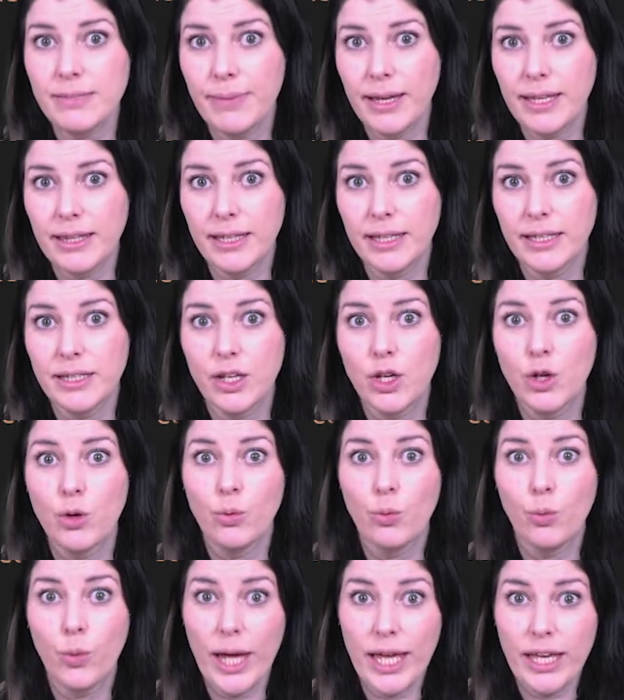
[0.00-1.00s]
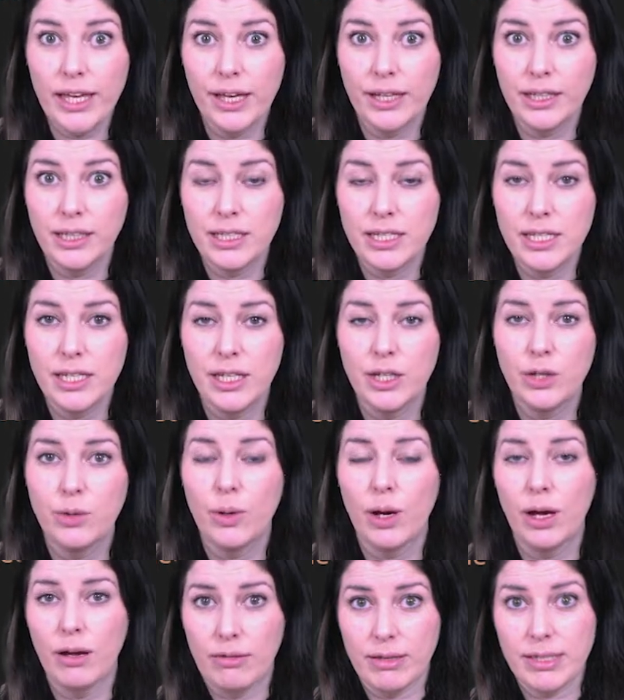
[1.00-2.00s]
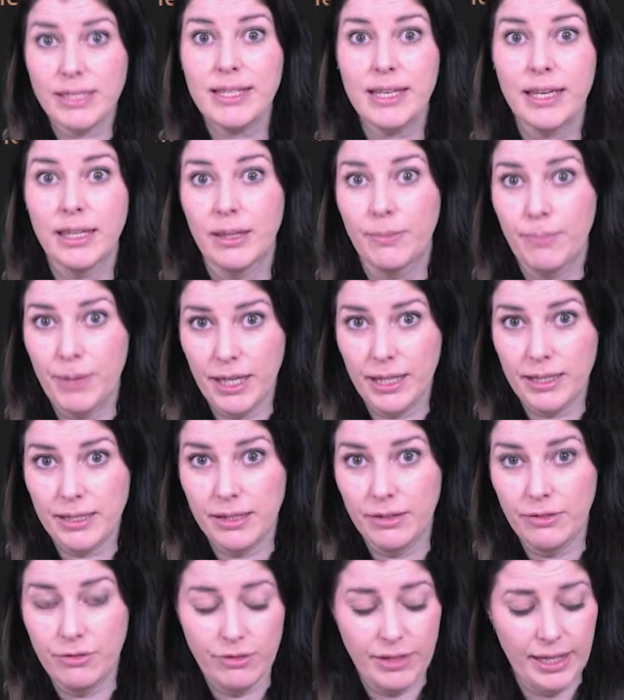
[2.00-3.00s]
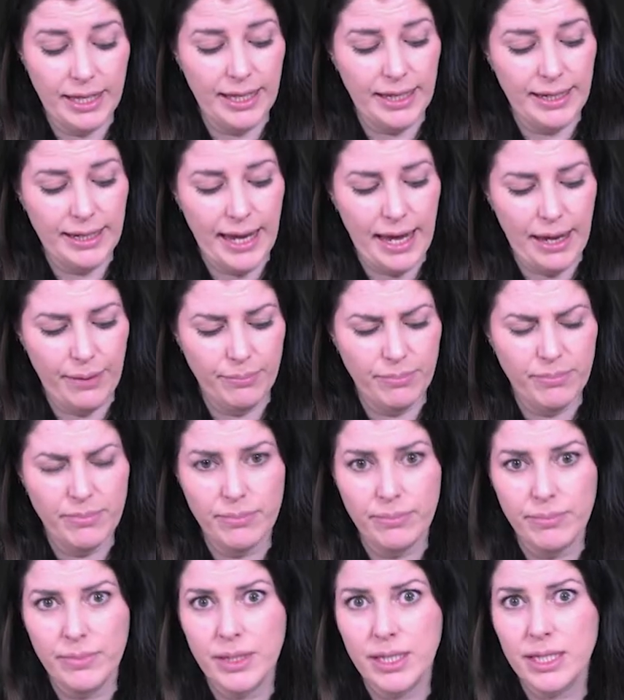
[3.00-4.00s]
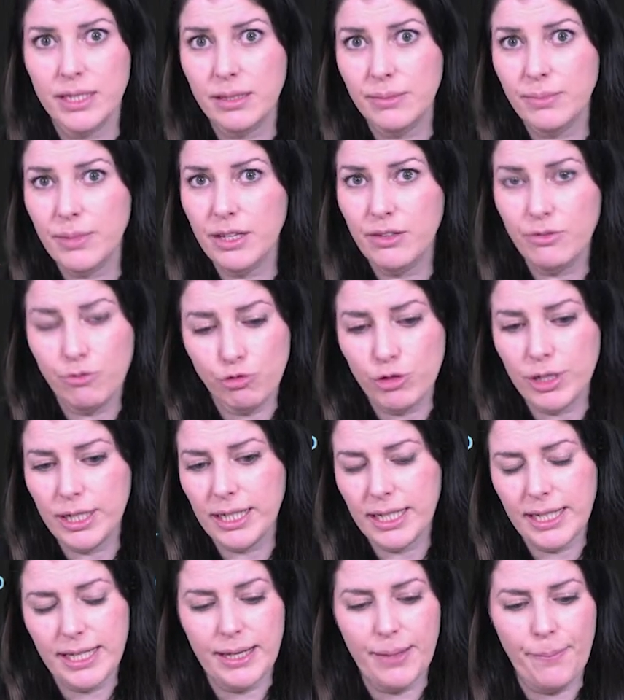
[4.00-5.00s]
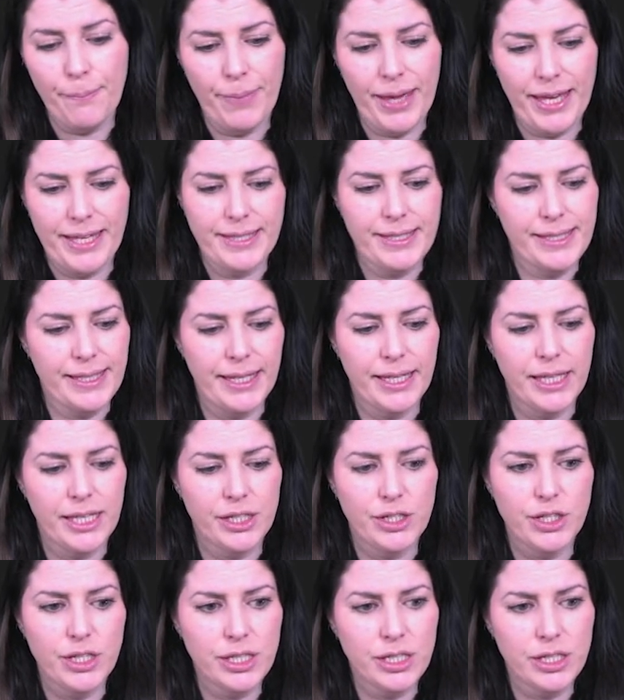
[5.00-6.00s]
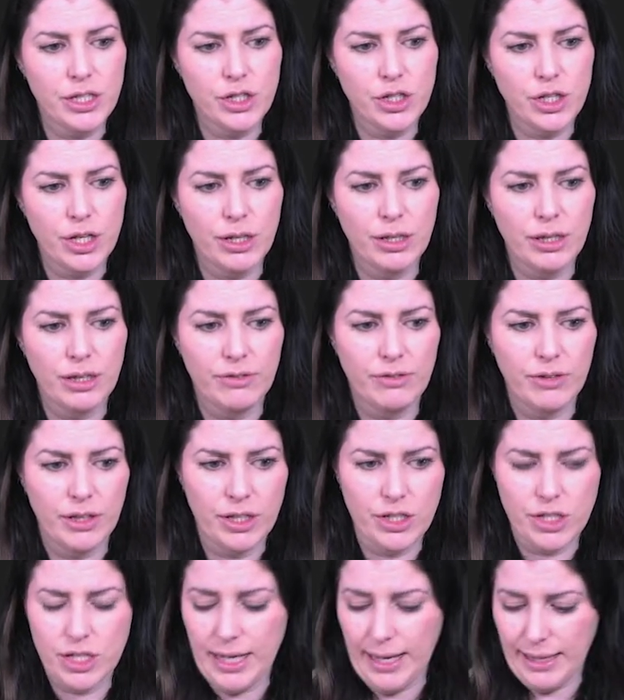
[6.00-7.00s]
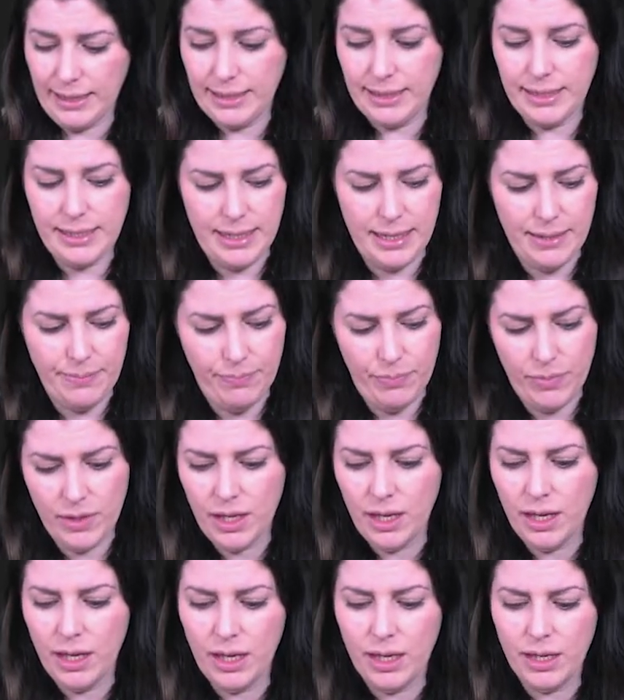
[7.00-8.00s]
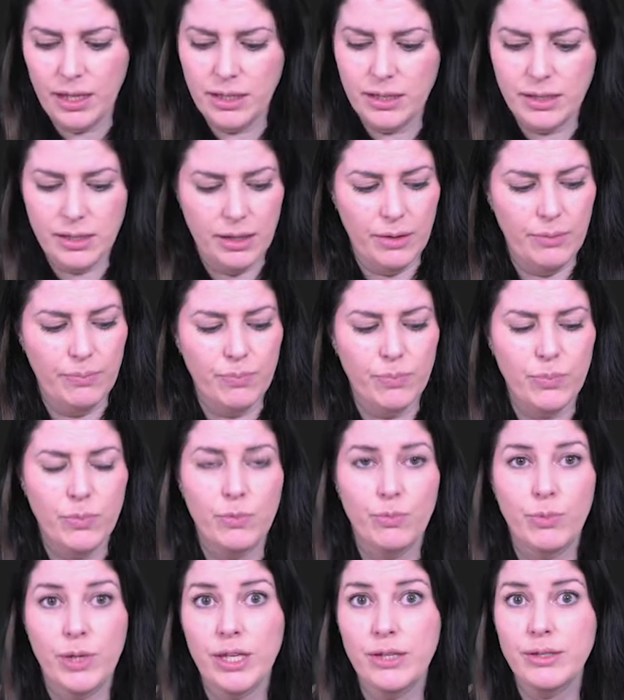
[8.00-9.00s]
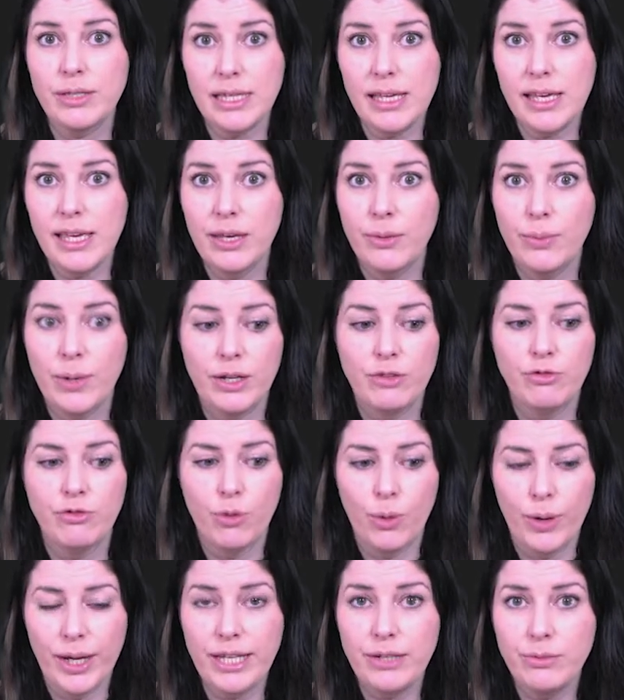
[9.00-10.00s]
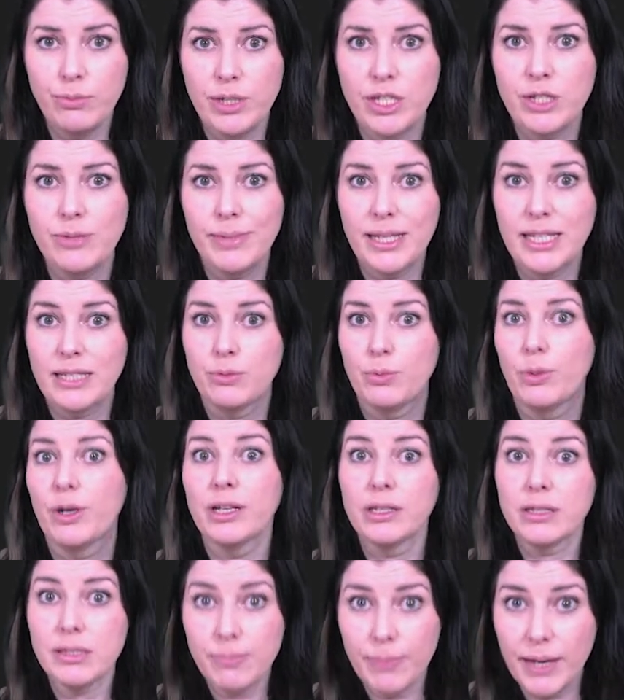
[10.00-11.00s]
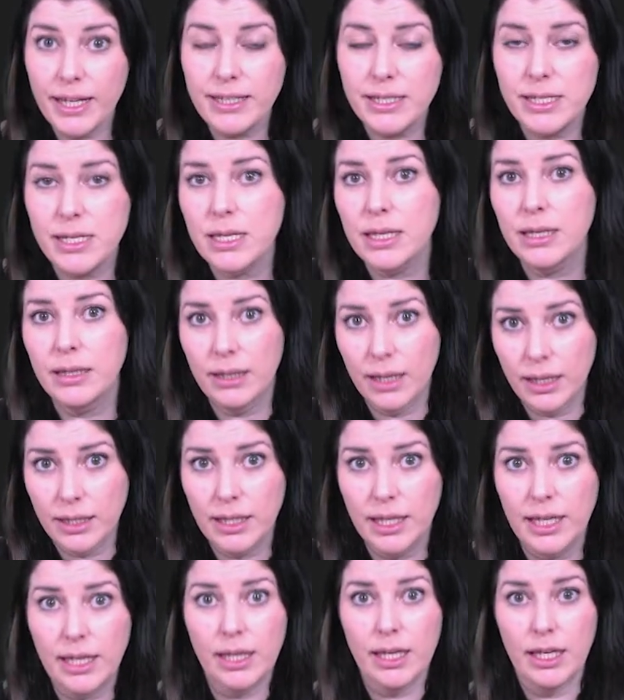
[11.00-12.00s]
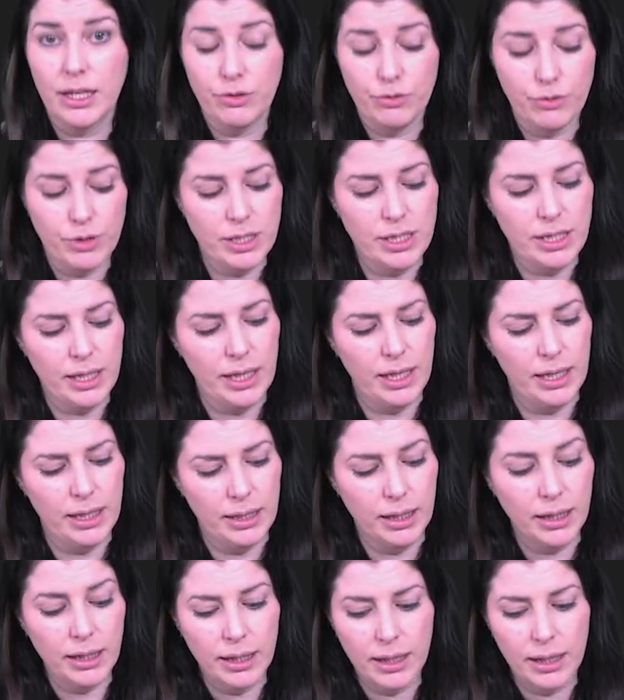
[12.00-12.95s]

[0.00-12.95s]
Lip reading: method, we're going to ask the person for their name. Something really basic, just to show the functionality. So we use the keyword void, which means we're expecting nothing in return.